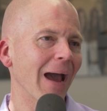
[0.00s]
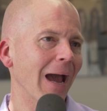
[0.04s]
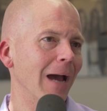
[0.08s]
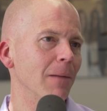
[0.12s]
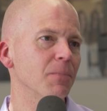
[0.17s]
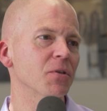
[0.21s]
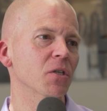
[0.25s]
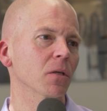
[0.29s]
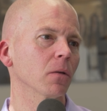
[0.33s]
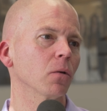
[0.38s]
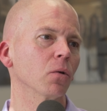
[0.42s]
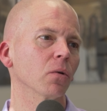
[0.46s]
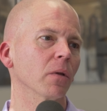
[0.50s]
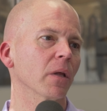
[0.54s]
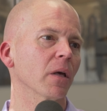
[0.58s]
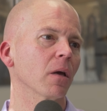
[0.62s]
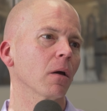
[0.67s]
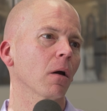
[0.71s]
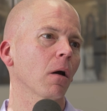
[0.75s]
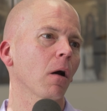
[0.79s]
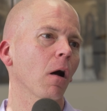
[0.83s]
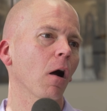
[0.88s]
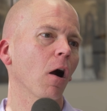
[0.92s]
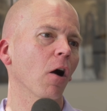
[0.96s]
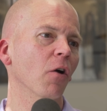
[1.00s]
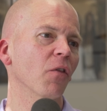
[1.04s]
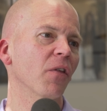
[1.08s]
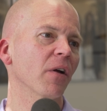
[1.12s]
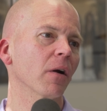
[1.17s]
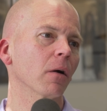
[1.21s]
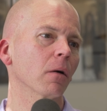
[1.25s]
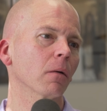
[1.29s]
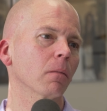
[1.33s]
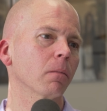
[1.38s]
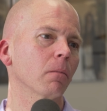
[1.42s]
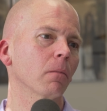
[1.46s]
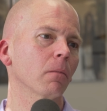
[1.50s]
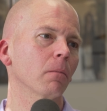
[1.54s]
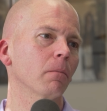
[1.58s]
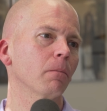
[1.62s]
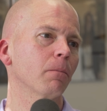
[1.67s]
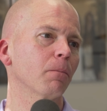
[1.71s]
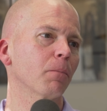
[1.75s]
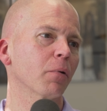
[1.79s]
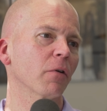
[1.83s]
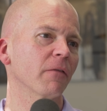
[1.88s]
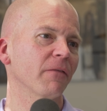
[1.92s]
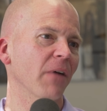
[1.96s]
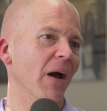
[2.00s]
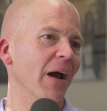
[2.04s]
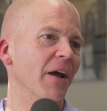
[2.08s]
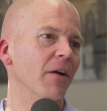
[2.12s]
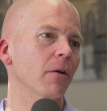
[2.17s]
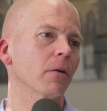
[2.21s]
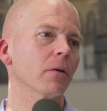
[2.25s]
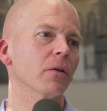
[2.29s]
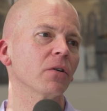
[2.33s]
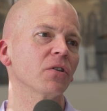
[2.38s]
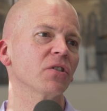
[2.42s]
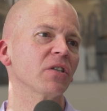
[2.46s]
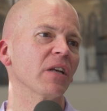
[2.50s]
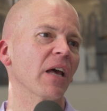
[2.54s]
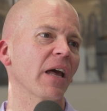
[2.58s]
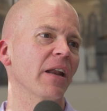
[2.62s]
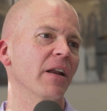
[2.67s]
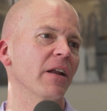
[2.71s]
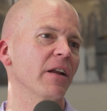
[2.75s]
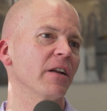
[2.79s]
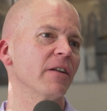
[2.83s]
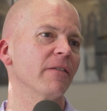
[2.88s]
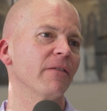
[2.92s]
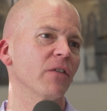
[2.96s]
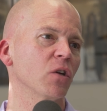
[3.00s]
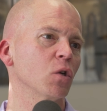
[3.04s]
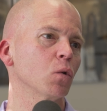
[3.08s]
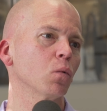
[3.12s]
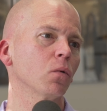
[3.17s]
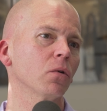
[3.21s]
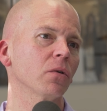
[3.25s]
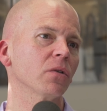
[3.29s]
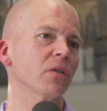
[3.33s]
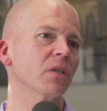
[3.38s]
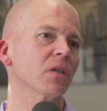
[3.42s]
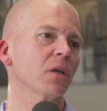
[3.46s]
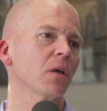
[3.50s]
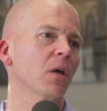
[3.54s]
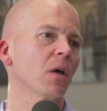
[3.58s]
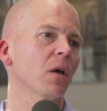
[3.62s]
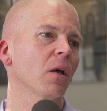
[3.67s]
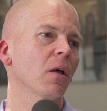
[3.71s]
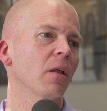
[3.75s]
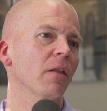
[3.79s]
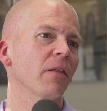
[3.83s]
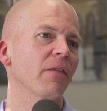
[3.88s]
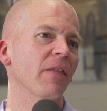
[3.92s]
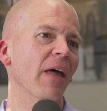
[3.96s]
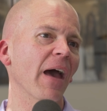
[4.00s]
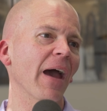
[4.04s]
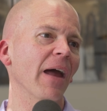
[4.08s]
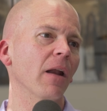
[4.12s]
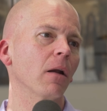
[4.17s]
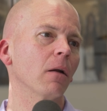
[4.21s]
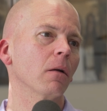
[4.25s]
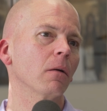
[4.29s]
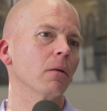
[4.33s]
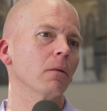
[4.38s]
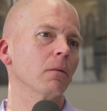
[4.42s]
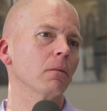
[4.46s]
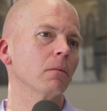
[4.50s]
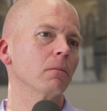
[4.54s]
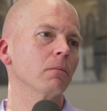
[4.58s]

Absolutely. Are there providers and individuals that